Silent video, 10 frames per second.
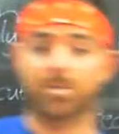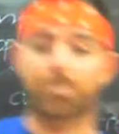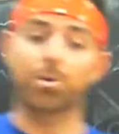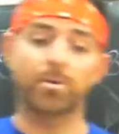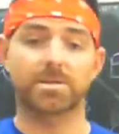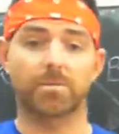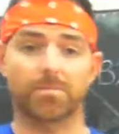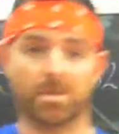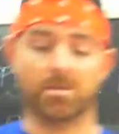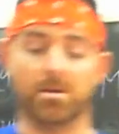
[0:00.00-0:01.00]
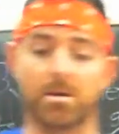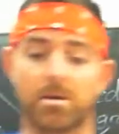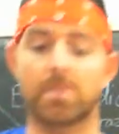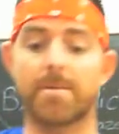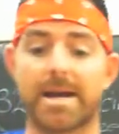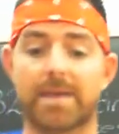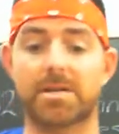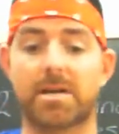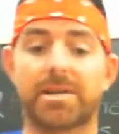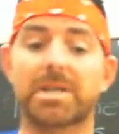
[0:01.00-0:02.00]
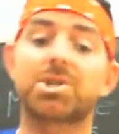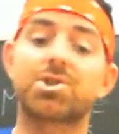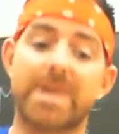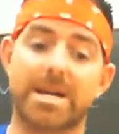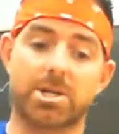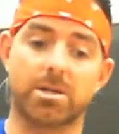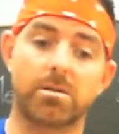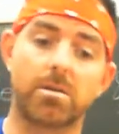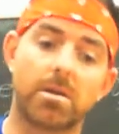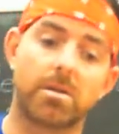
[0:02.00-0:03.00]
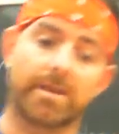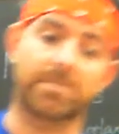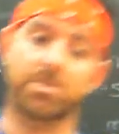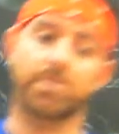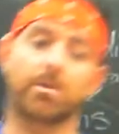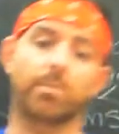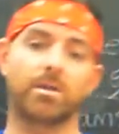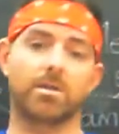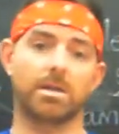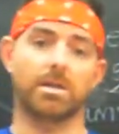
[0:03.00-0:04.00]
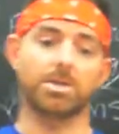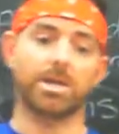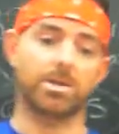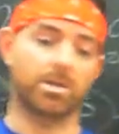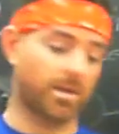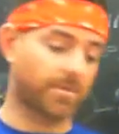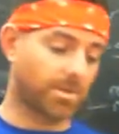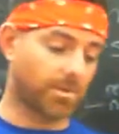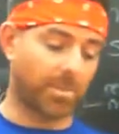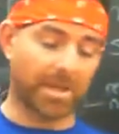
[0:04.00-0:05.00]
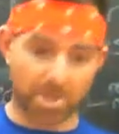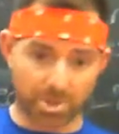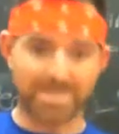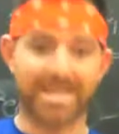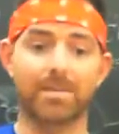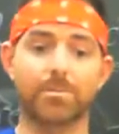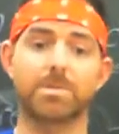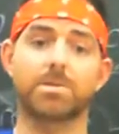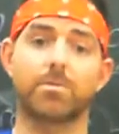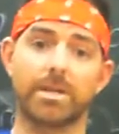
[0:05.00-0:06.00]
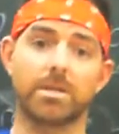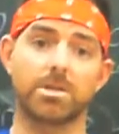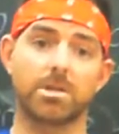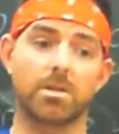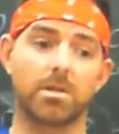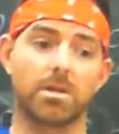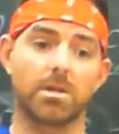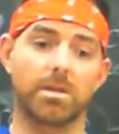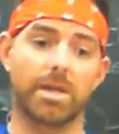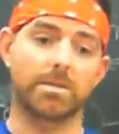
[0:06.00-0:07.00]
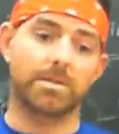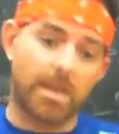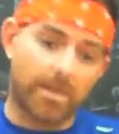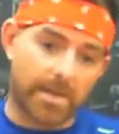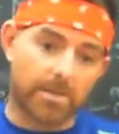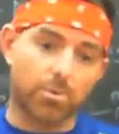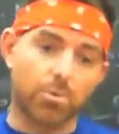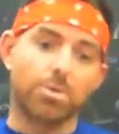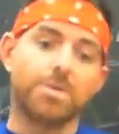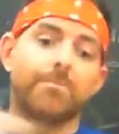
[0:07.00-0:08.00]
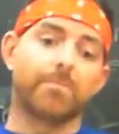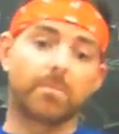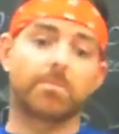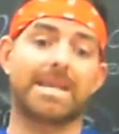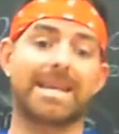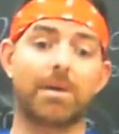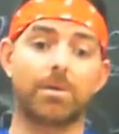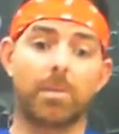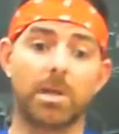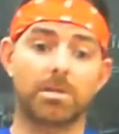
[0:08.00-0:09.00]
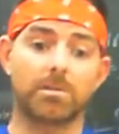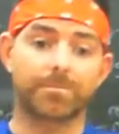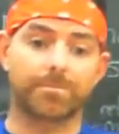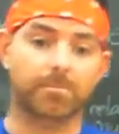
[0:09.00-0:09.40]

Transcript: to prove something. You might have to have an extraction. They have to do that with an injection. They have to pierce your skin with a syringe. Yes, and then take out your blood.